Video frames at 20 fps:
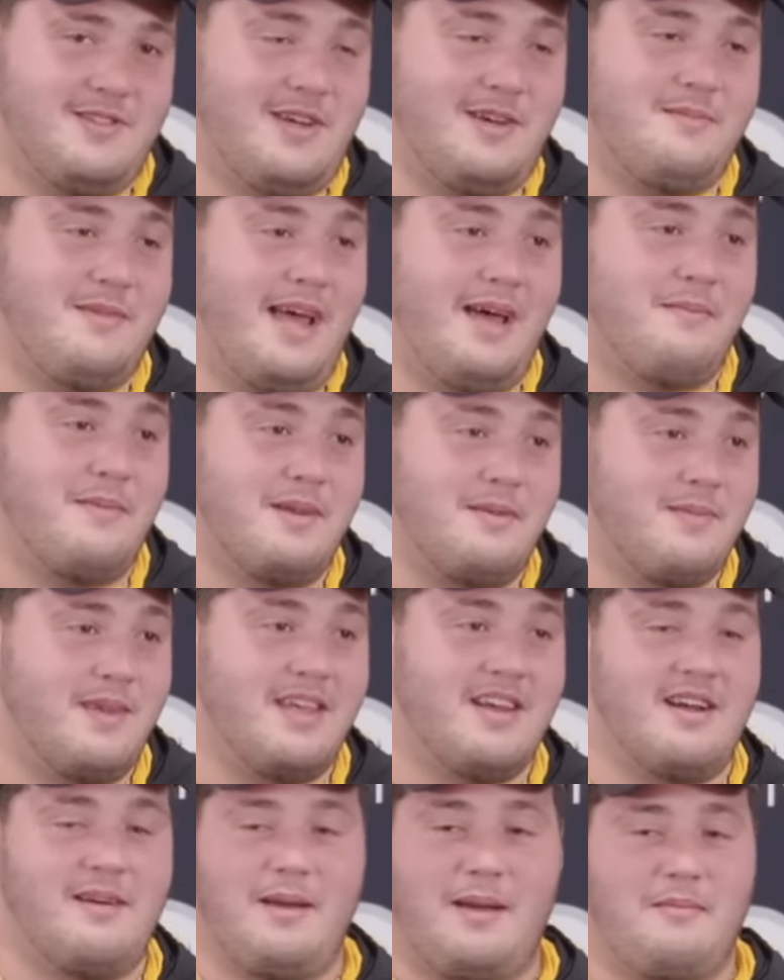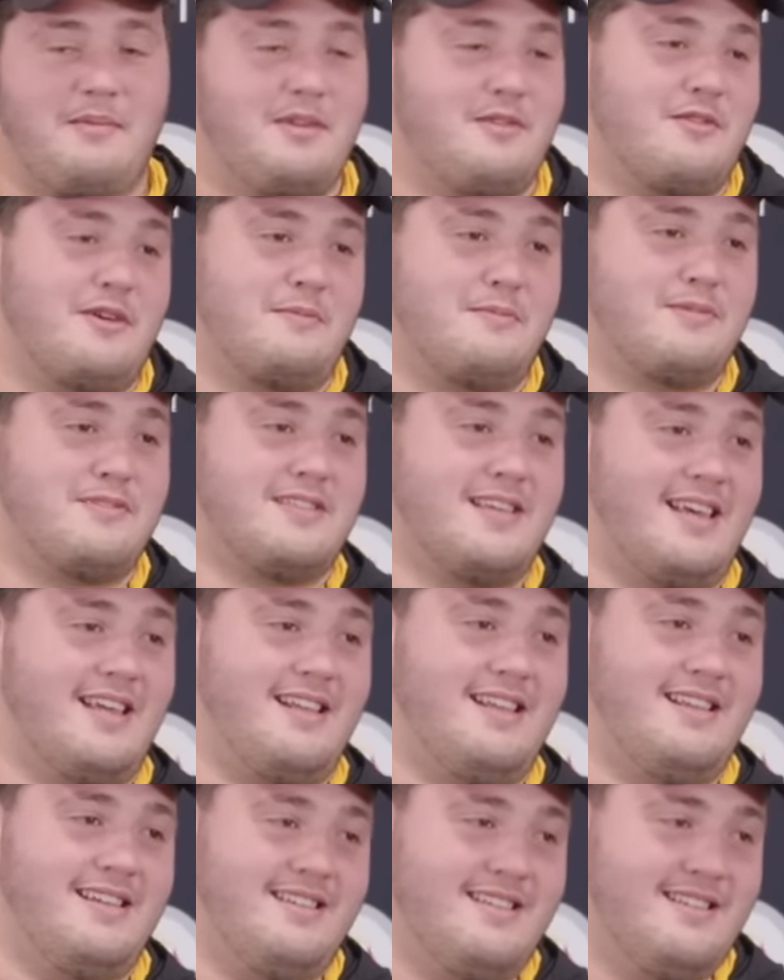So I'm happy to be here. I'm happy to
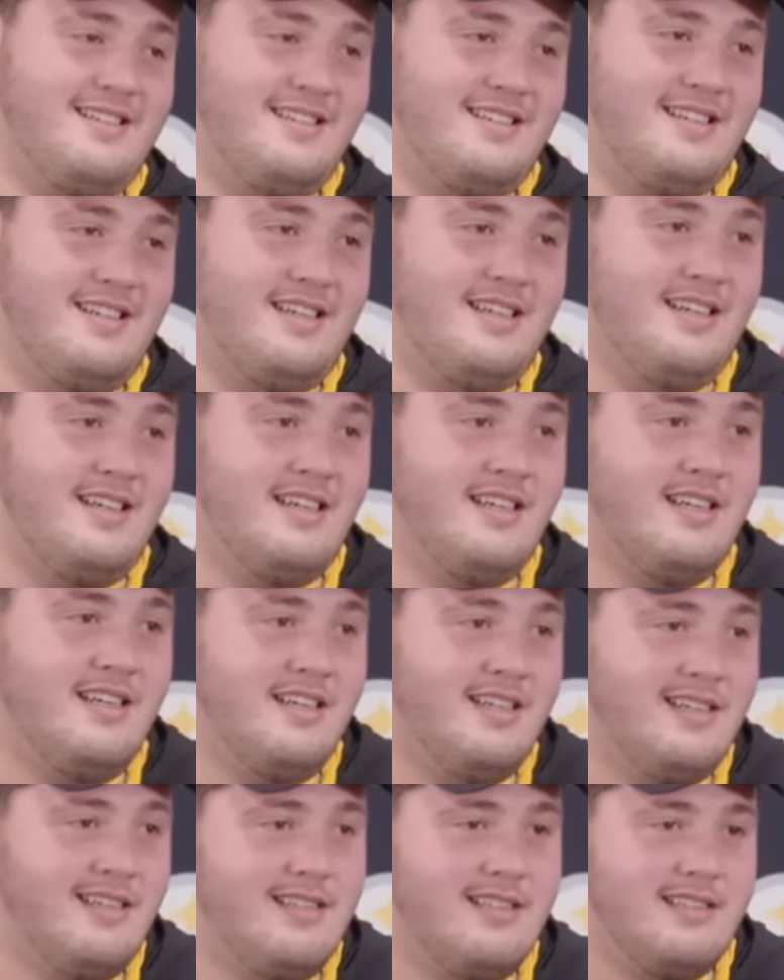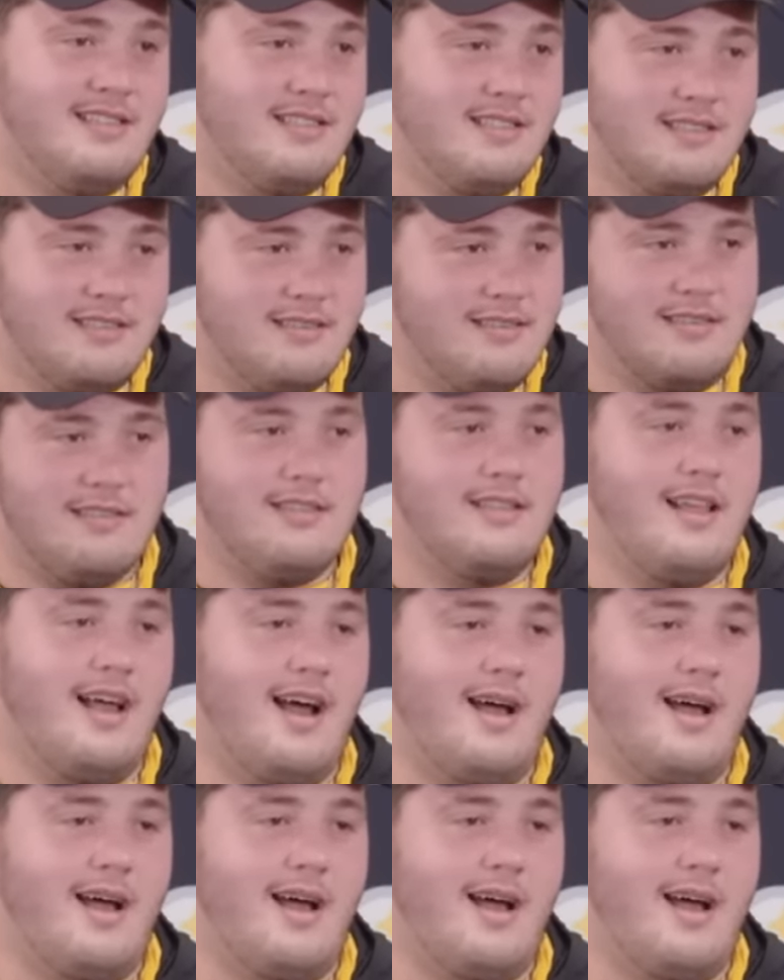represent. Are you Paul or just from Hawaii?